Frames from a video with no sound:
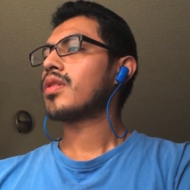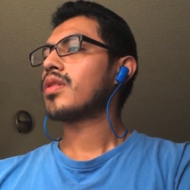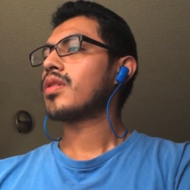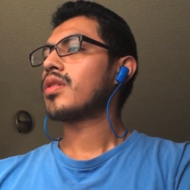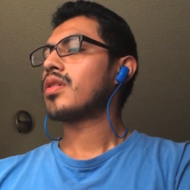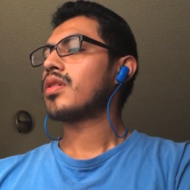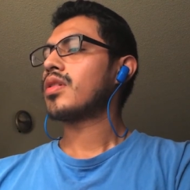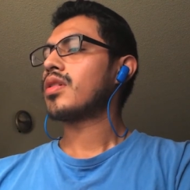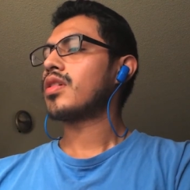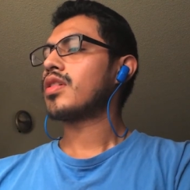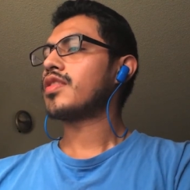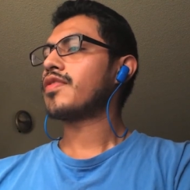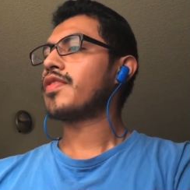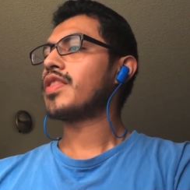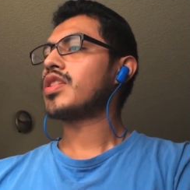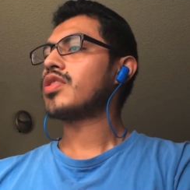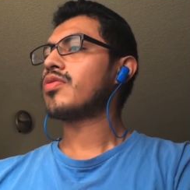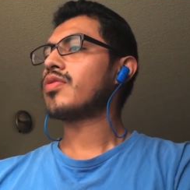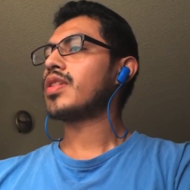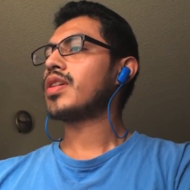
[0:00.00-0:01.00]
It's
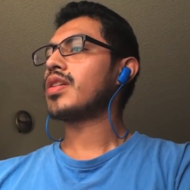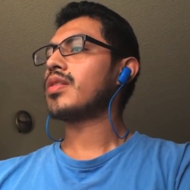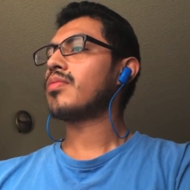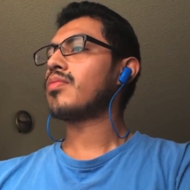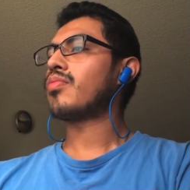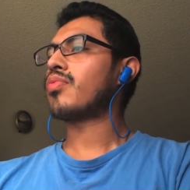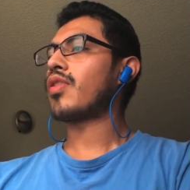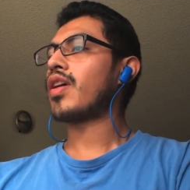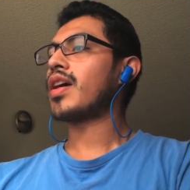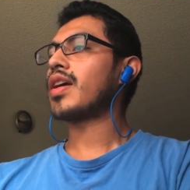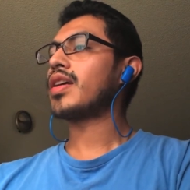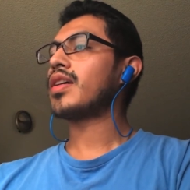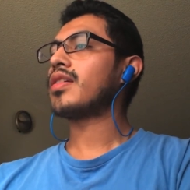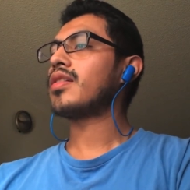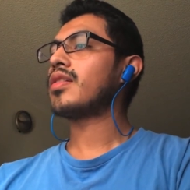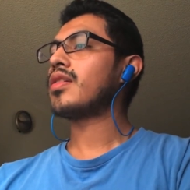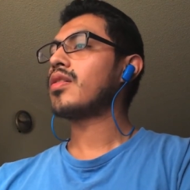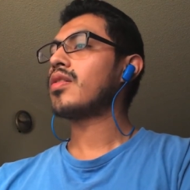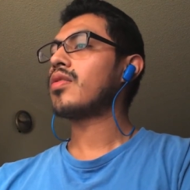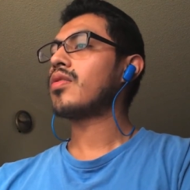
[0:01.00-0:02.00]
featuring Brian
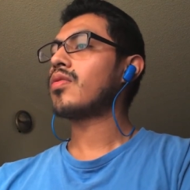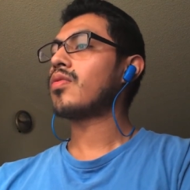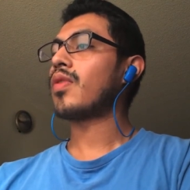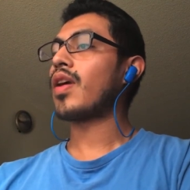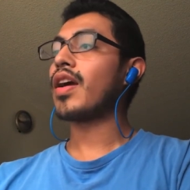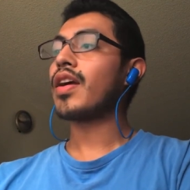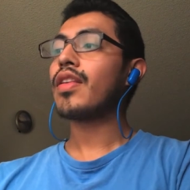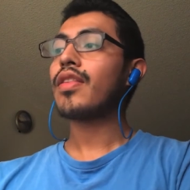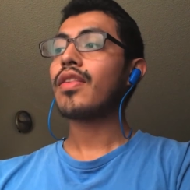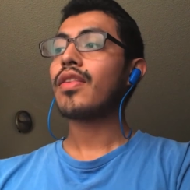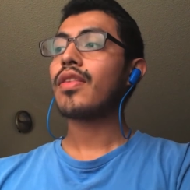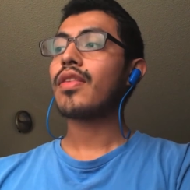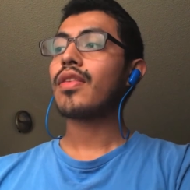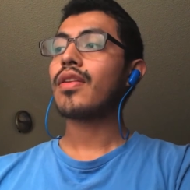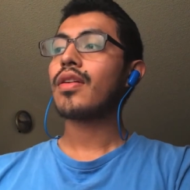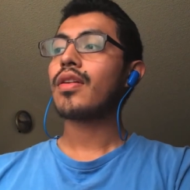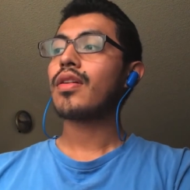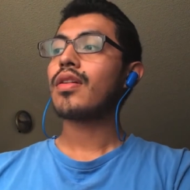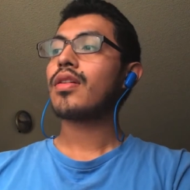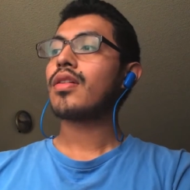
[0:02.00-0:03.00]
Reith,
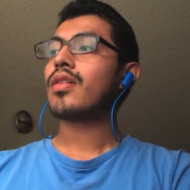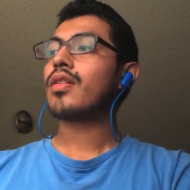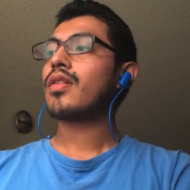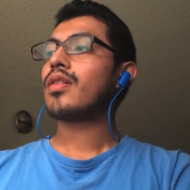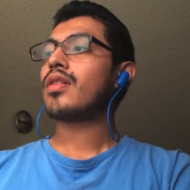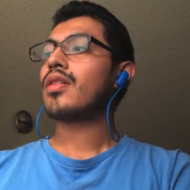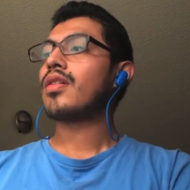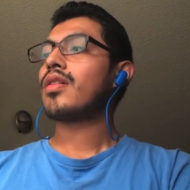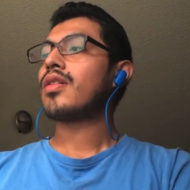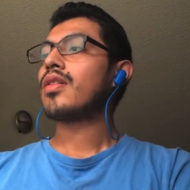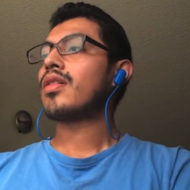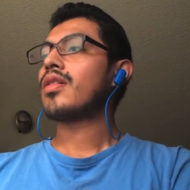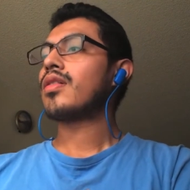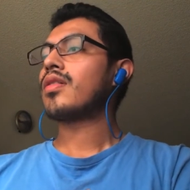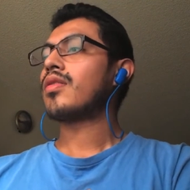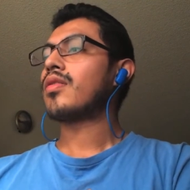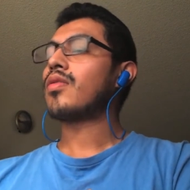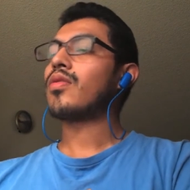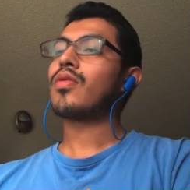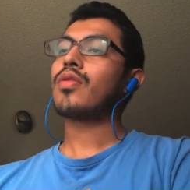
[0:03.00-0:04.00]

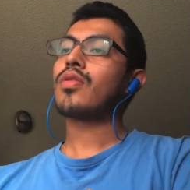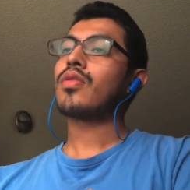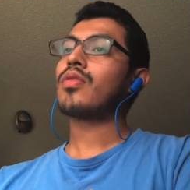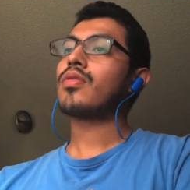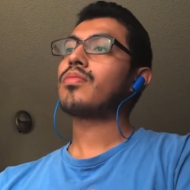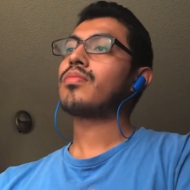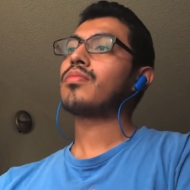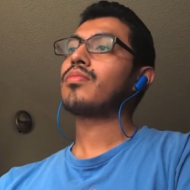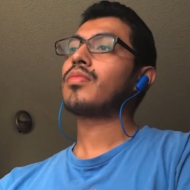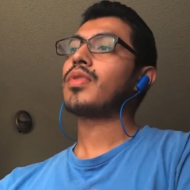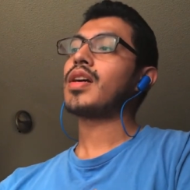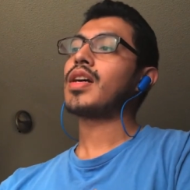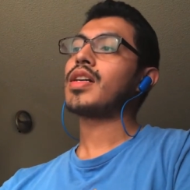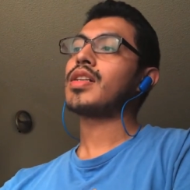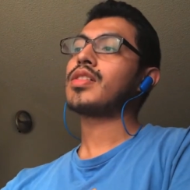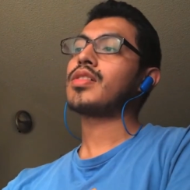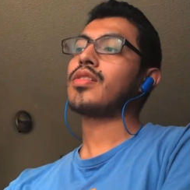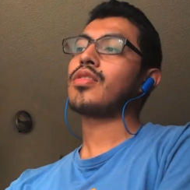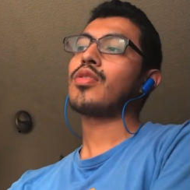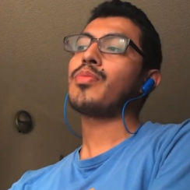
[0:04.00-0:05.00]
or as other
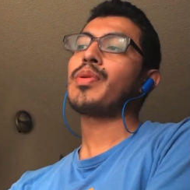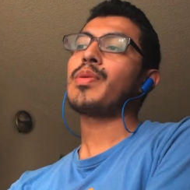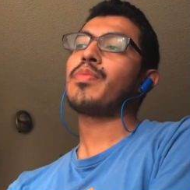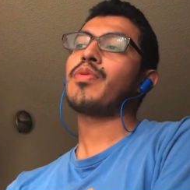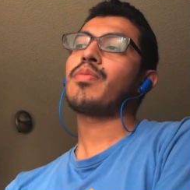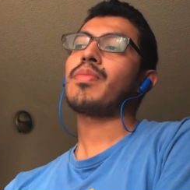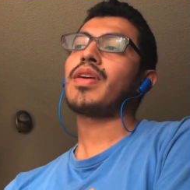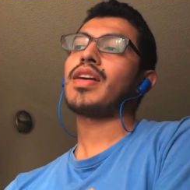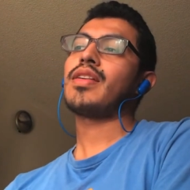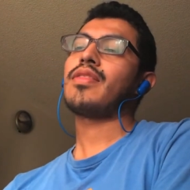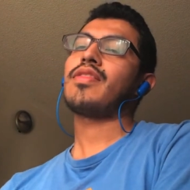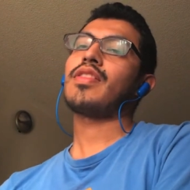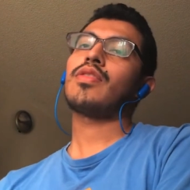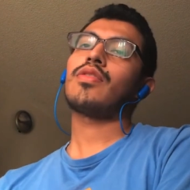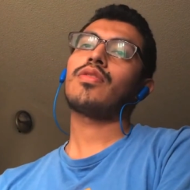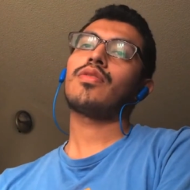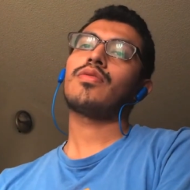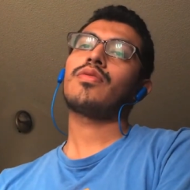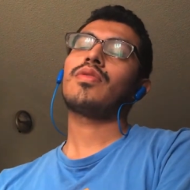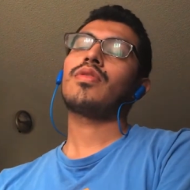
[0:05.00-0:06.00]
people might have
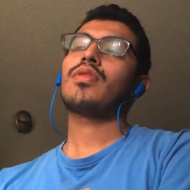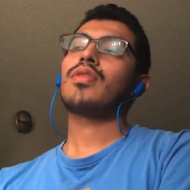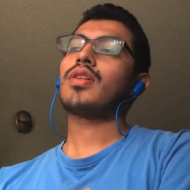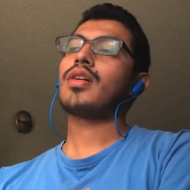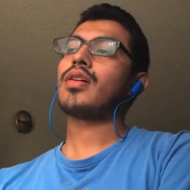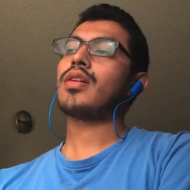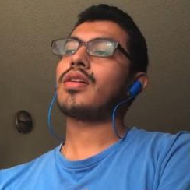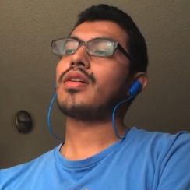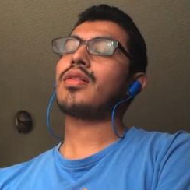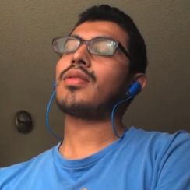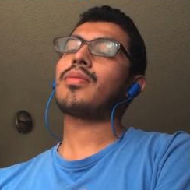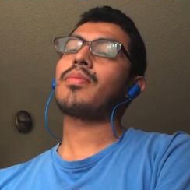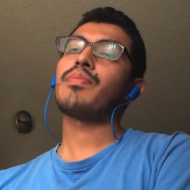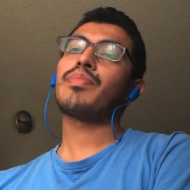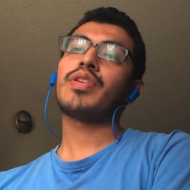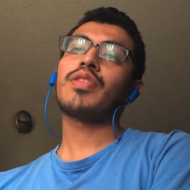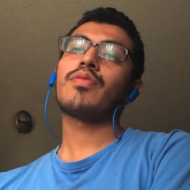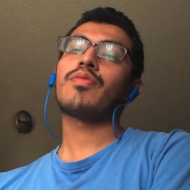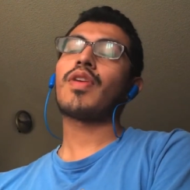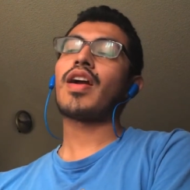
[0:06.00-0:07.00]
known, B.
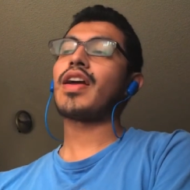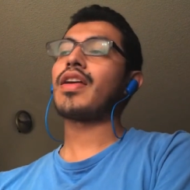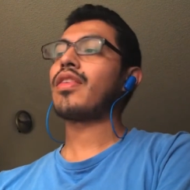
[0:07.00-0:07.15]
Reith.